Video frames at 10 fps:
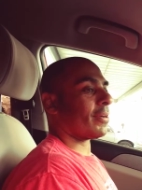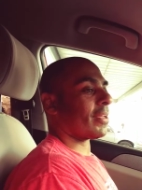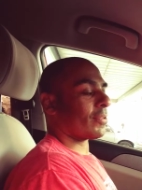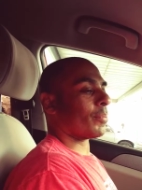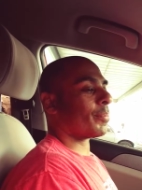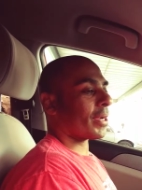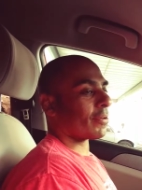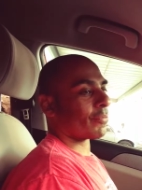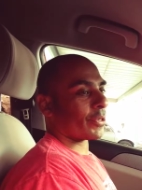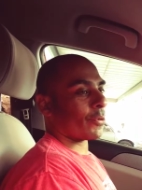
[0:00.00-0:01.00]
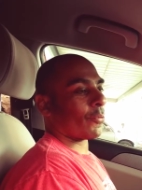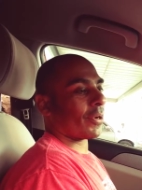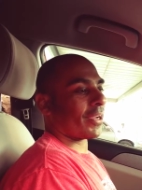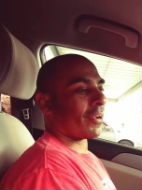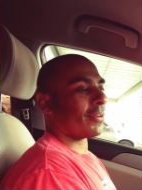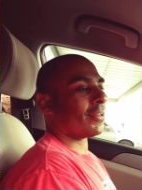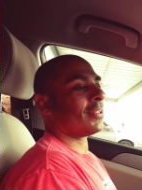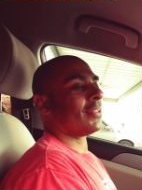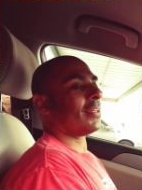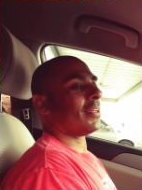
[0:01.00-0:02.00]
You have to prepare for your workout.
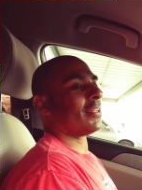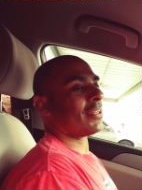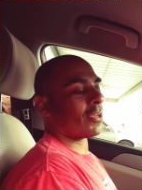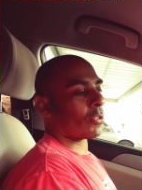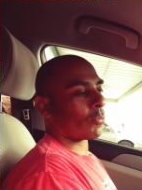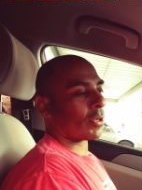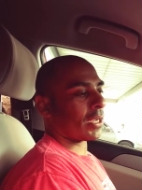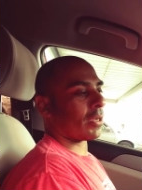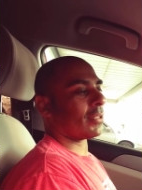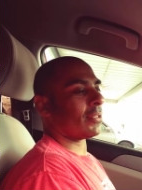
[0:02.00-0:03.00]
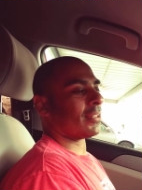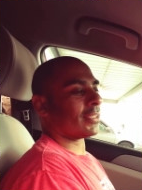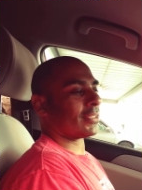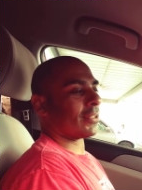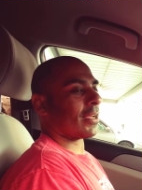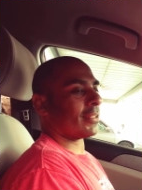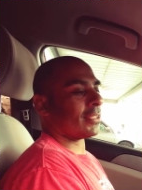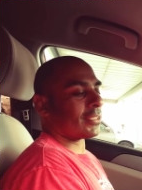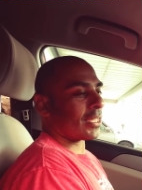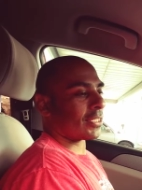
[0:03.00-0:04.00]
And then the other workout, you don't necessarily have, you
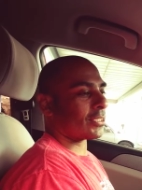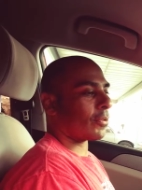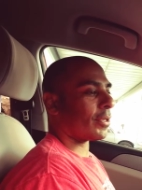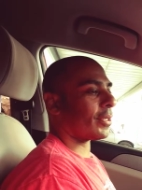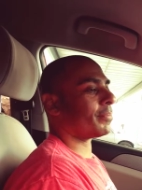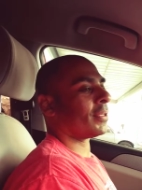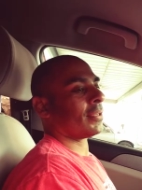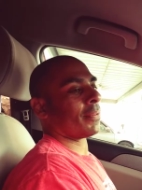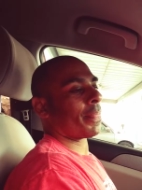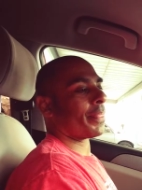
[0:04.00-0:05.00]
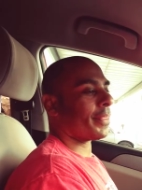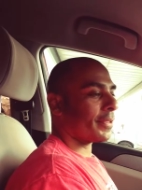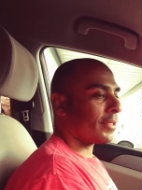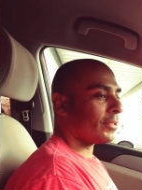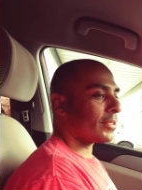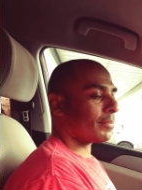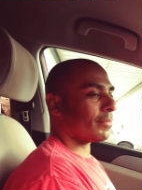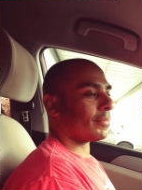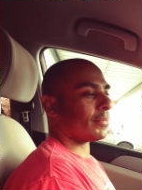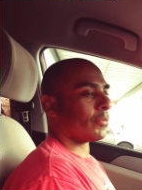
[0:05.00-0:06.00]
just got to show up, do some
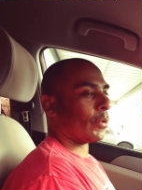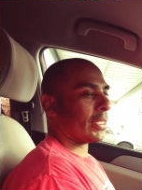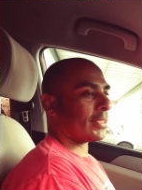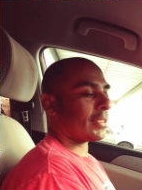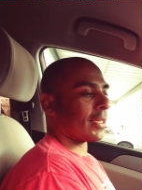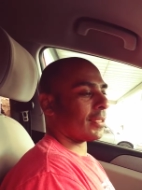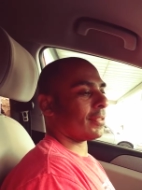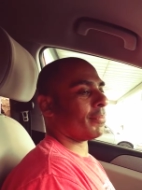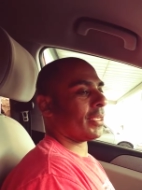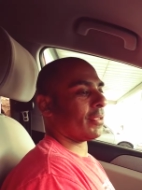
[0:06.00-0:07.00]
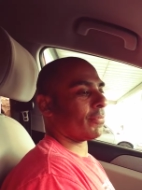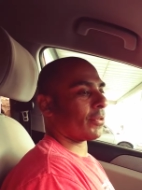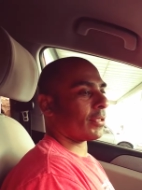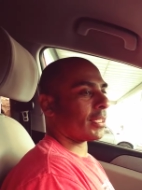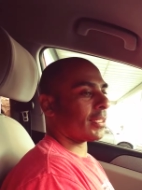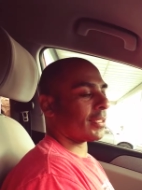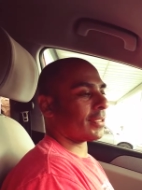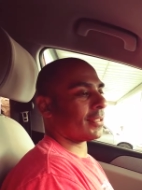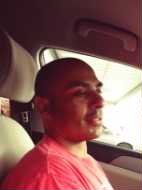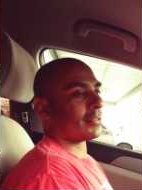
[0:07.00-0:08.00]
weights that make you feel good, and
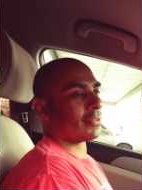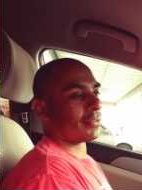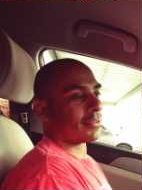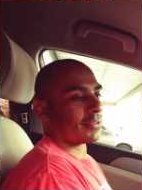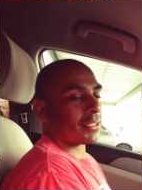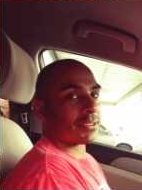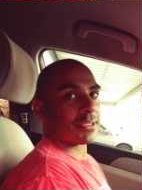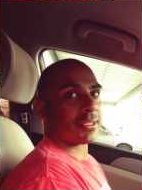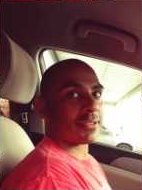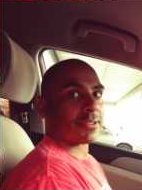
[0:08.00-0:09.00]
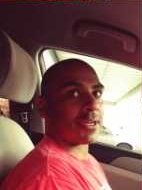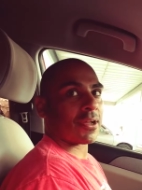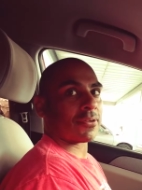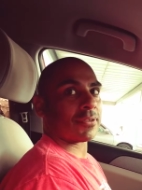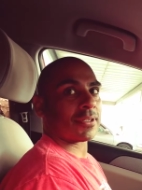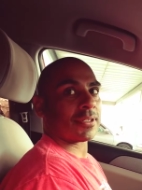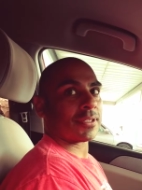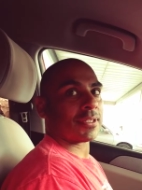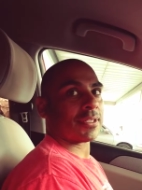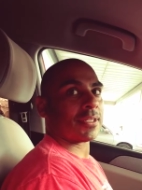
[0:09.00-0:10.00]
then that's it. You're out,
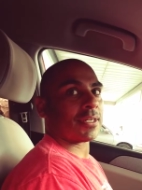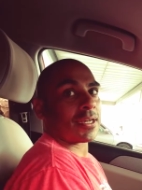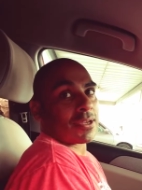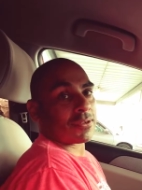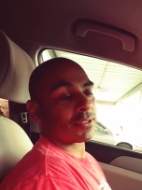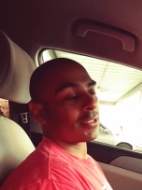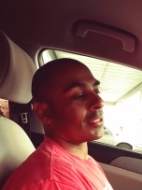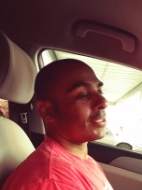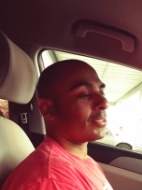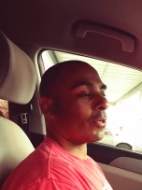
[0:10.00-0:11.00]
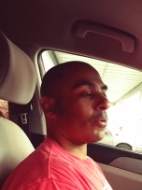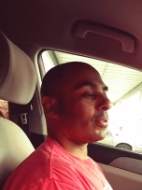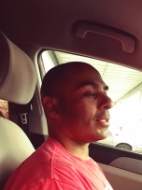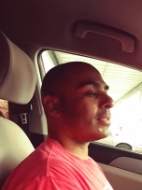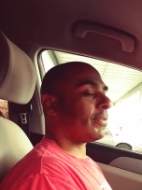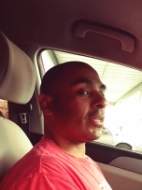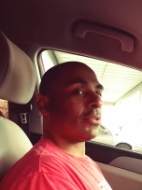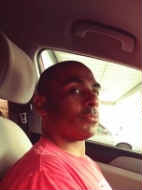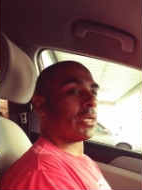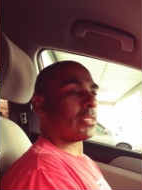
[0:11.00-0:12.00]
in and out. So this
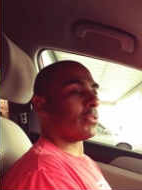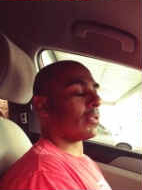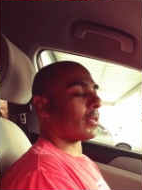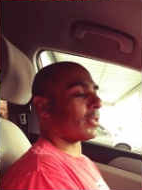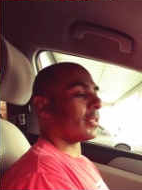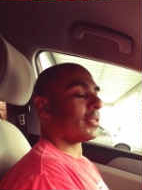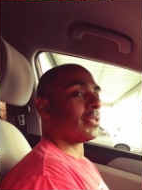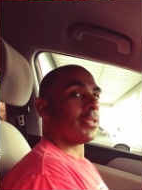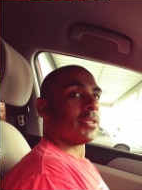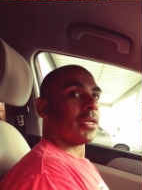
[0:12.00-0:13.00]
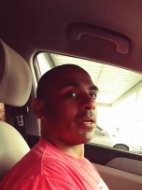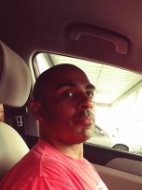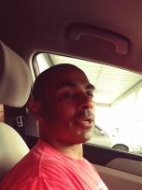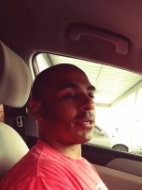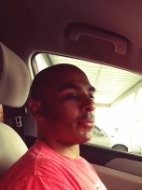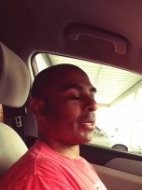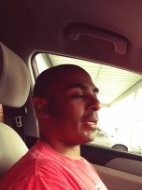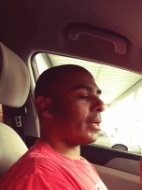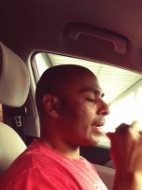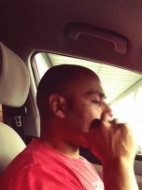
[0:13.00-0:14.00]
video is way too long. Blair, do you want to
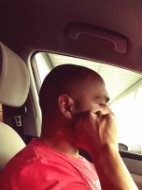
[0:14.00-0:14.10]
get on camera?